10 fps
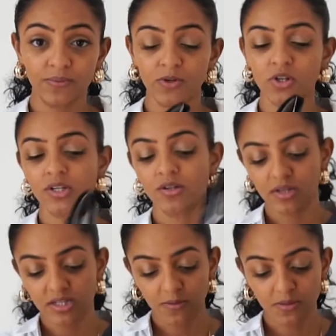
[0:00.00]
because I know
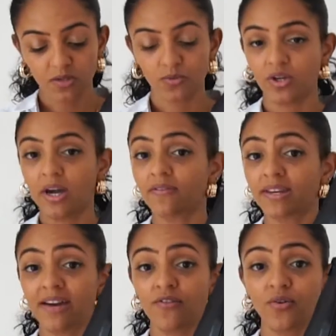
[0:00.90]
that sometimes when you have
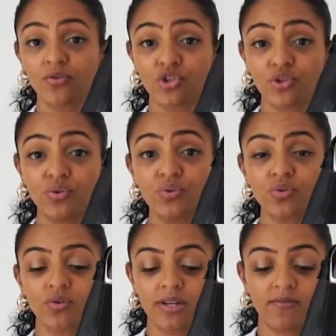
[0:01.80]
narrow shoes
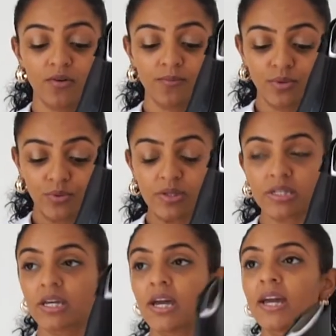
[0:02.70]
or narrow
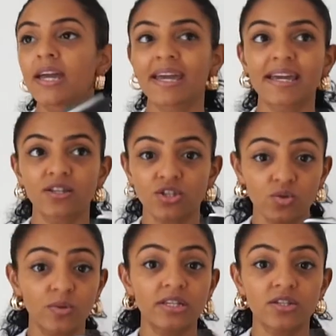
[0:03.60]
boots it can
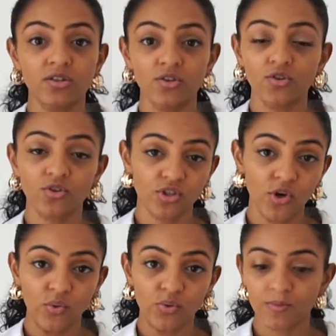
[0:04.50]
squeeze your toes,